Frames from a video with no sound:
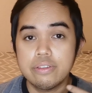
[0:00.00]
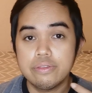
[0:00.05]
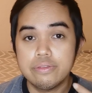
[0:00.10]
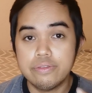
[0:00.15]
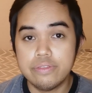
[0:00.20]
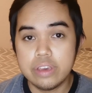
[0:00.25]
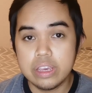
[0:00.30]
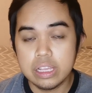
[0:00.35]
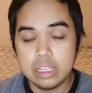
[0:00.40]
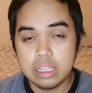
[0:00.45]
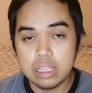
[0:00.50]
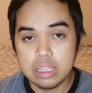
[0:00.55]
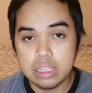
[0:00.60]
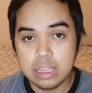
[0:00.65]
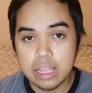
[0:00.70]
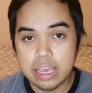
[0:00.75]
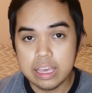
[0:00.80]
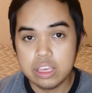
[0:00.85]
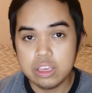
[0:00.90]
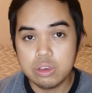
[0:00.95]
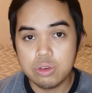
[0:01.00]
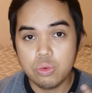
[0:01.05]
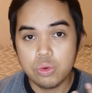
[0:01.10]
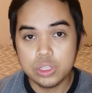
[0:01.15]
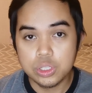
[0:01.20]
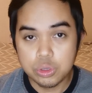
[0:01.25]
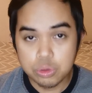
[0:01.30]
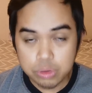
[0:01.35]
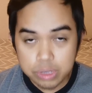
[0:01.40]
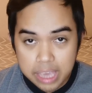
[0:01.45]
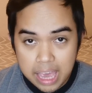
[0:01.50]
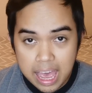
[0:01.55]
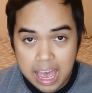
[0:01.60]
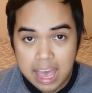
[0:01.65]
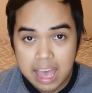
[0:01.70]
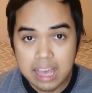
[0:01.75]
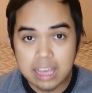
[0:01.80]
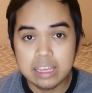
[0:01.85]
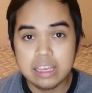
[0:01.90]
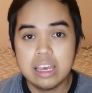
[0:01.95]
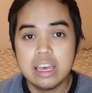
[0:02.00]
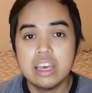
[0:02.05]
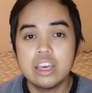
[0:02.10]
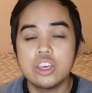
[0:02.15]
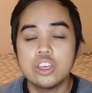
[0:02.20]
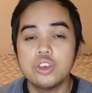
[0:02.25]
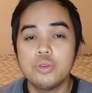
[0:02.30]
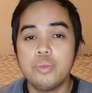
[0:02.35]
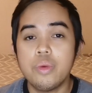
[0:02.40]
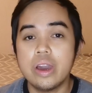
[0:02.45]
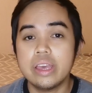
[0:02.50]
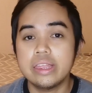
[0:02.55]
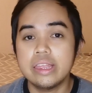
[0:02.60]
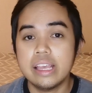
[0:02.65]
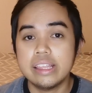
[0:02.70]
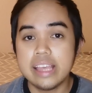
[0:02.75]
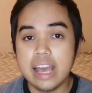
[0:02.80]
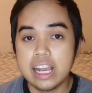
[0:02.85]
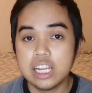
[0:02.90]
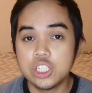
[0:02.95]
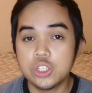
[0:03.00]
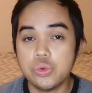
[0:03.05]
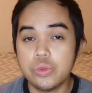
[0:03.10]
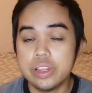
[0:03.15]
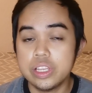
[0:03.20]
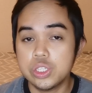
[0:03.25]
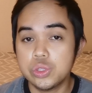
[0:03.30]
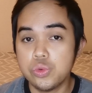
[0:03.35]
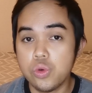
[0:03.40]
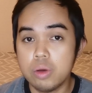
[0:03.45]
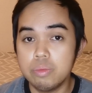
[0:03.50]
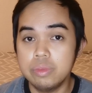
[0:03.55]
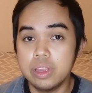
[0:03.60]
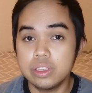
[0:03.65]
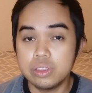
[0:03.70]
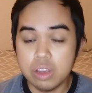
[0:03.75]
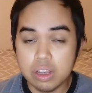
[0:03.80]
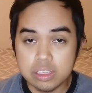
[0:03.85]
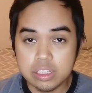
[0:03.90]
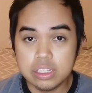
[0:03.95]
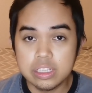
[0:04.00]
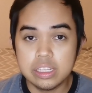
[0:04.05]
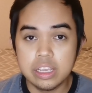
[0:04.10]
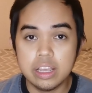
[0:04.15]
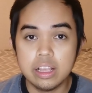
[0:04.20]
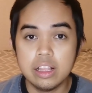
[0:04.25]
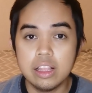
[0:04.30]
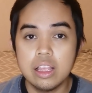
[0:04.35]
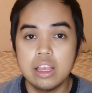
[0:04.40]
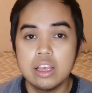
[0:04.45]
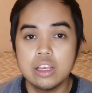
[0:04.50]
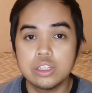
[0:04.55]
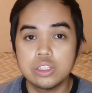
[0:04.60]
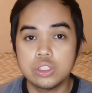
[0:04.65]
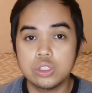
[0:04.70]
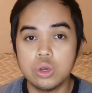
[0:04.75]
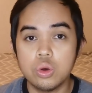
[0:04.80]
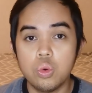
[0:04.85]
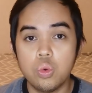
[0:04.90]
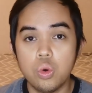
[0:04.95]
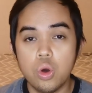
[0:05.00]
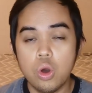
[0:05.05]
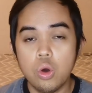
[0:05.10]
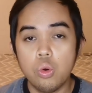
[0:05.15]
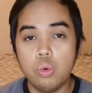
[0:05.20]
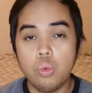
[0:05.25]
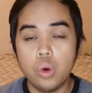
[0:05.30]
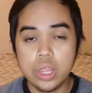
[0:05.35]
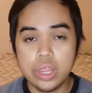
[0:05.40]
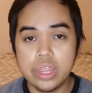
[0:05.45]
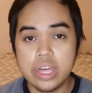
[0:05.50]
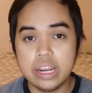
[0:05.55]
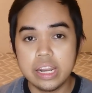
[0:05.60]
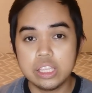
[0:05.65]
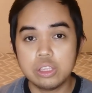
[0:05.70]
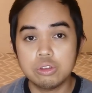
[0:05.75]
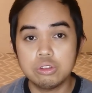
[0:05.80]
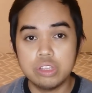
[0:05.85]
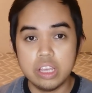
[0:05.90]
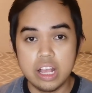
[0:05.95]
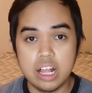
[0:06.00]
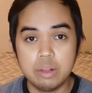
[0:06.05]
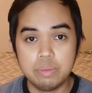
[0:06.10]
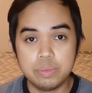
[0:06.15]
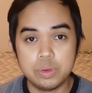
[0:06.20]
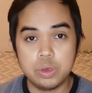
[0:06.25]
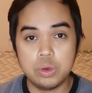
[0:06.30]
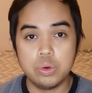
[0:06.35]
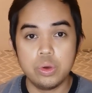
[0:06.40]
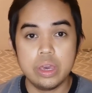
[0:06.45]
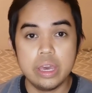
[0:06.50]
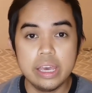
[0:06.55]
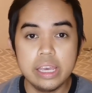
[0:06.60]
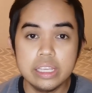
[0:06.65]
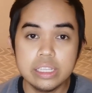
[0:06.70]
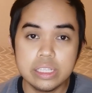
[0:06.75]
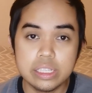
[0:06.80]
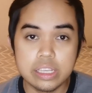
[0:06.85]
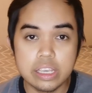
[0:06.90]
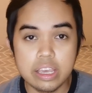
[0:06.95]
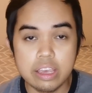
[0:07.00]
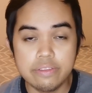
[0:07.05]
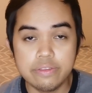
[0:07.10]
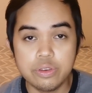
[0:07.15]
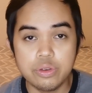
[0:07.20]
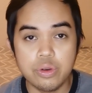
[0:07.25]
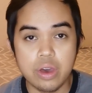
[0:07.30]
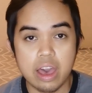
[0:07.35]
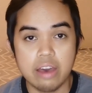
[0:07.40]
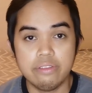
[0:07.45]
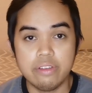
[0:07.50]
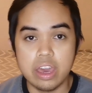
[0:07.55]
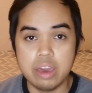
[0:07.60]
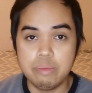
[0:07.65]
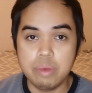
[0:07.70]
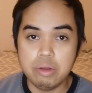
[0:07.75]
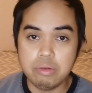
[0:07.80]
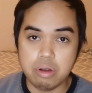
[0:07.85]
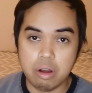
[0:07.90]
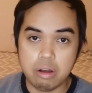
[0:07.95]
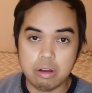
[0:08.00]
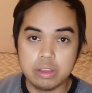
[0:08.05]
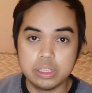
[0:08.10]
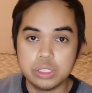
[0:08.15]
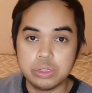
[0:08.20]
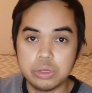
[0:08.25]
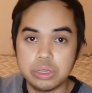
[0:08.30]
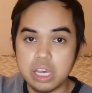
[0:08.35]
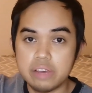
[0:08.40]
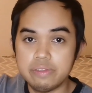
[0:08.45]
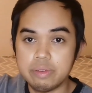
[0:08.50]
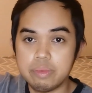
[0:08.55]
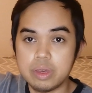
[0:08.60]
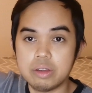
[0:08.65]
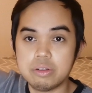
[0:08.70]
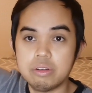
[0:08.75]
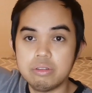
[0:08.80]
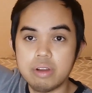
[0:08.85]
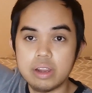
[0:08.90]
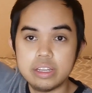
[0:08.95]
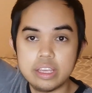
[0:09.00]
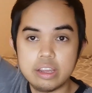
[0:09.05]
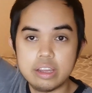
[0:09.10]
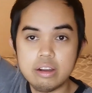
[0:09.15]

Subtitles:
feel like you want to gag. You might not actually swab the tonsil. So one thing that could help you is if you have a mirror. So I have a mirror right